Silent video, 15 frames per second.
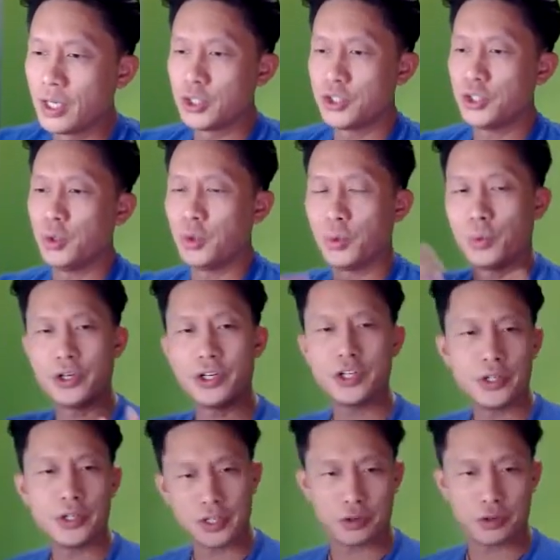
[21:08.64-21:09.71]
So where do you
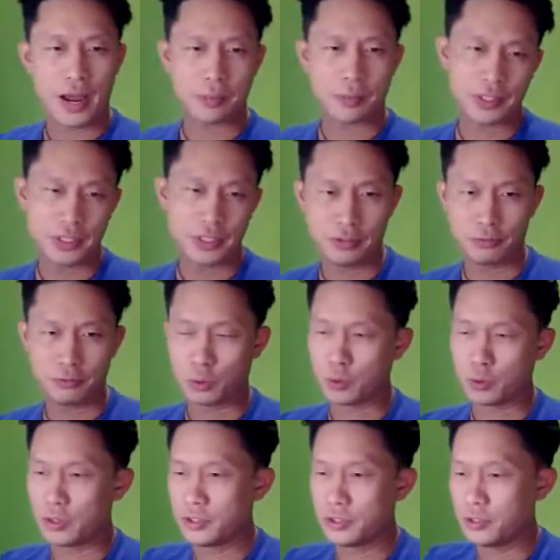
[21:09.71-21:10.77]
get your app ID
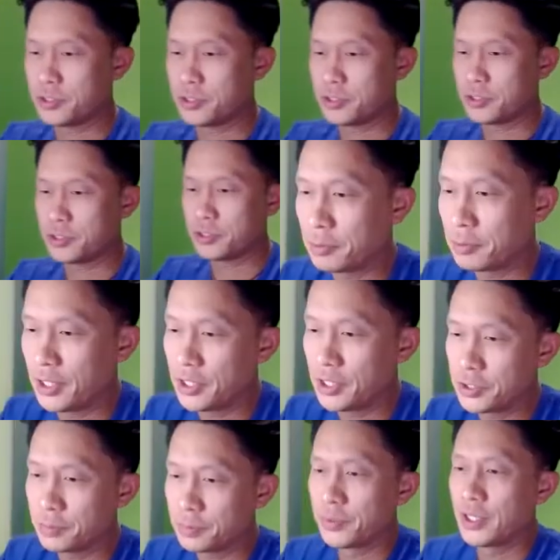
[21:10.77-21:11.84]
for your Sendbird application?